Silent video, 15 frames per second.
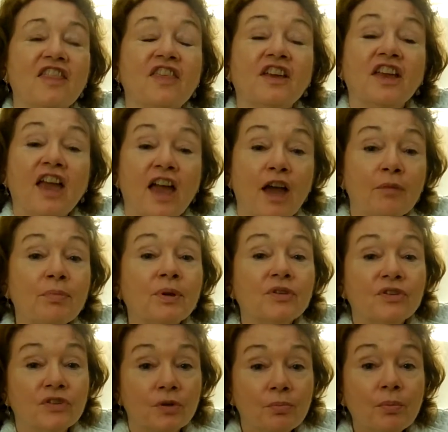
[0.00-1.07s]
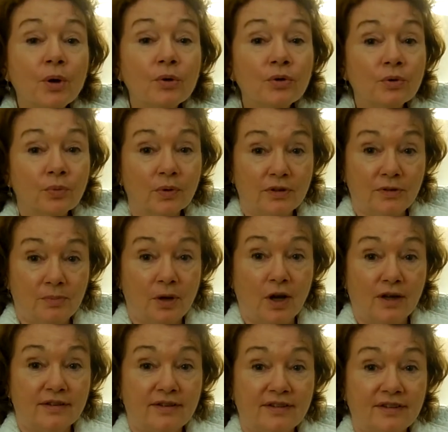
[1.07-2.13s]
The gap is the motor
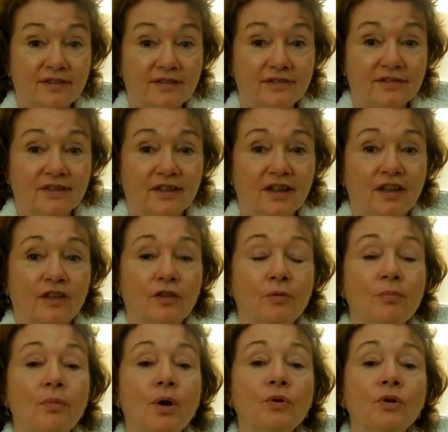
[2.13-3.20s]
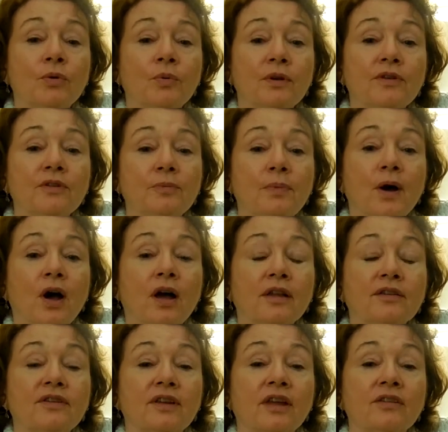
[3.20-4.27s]
response. The motor
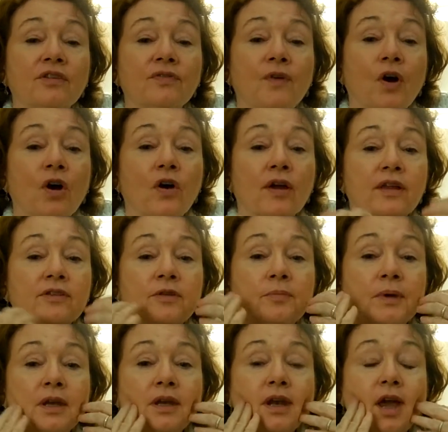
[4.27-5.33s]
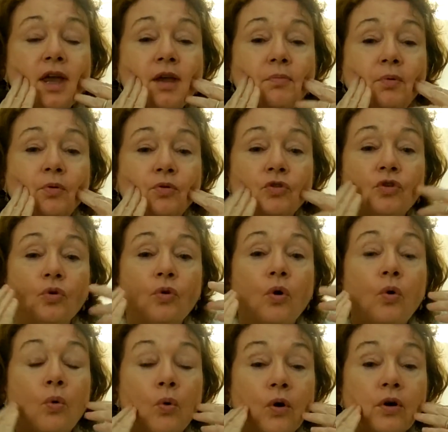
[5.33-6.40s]
response as far as being able to
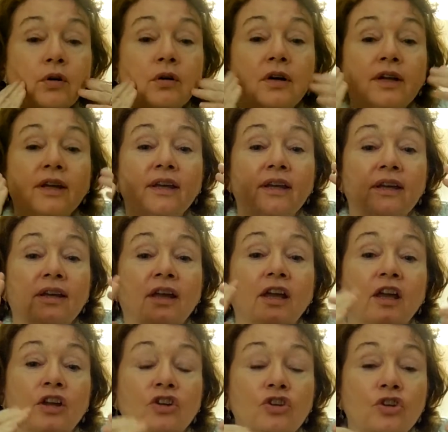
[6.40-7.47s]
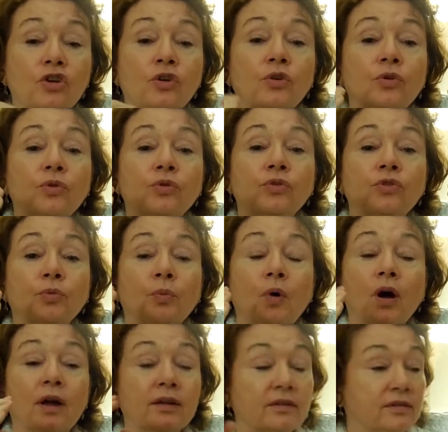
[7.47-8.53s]
orally use
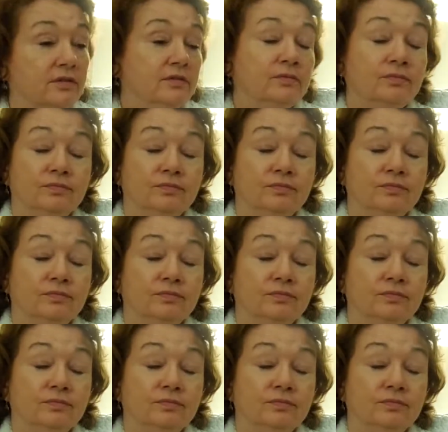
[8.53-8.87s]
what